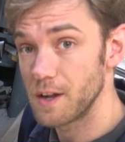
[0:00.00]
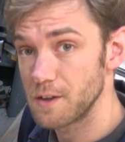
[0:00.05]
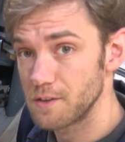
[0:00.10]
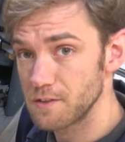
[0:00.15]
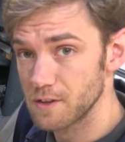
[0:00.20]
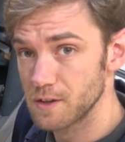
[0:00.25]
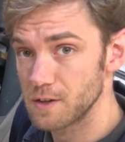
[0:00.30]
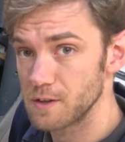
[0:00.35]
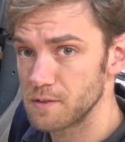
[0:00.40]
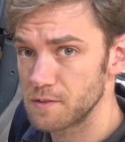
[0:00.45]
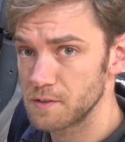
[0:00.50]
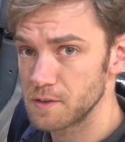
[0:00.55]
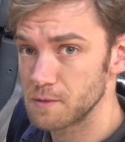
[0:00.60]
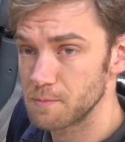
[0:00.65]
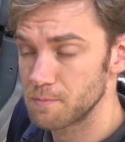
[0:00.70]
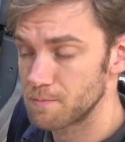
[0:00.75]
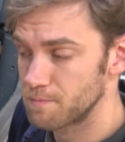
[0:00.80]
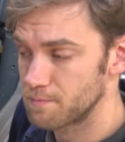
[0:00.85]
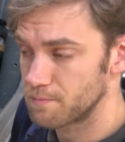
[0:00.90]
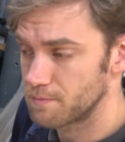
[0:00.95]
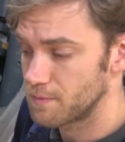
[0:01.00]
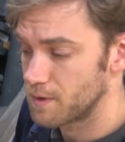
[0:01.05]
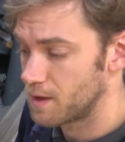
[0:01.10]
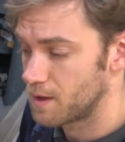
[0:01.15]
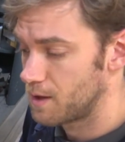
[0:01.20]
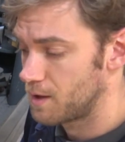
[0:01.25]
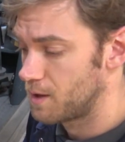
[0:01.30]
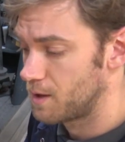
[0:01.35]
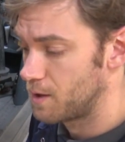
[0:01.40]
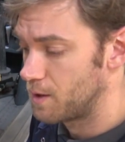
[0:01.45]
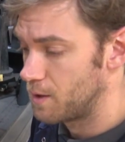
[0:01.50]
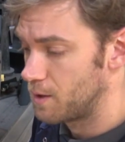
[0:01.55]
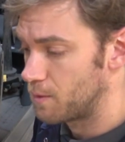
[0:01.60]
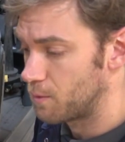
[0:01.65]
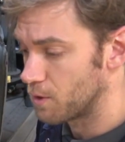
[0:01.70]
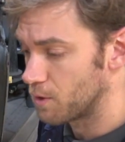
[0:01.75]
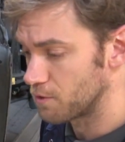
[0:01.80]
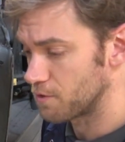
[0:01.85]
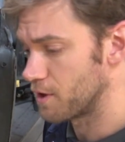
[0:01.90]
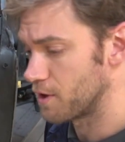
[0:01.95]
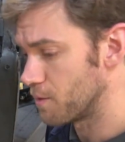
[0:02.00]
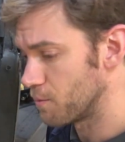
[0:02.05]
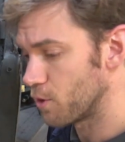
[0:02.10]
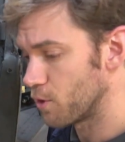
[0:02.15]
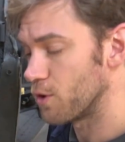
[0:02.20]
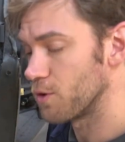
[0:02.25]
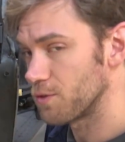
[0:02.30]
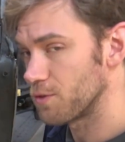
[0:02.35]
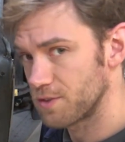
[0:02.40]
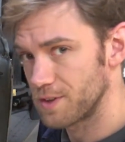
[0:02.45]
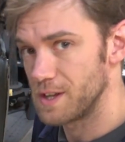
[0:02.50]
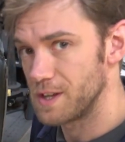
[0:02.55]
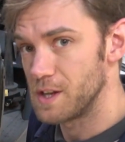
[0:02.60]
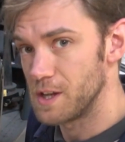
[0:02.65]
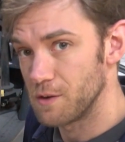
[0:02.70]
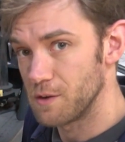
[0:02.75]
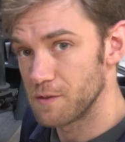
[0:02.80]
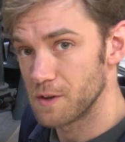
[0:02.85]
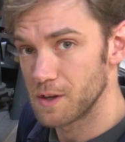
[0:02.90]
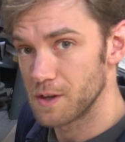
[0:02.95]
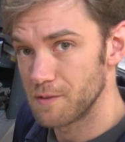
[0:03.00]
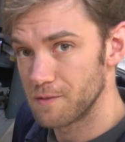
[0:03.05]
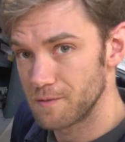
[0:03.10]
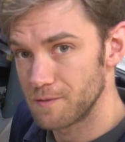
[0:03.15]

So if you want to know more, see the other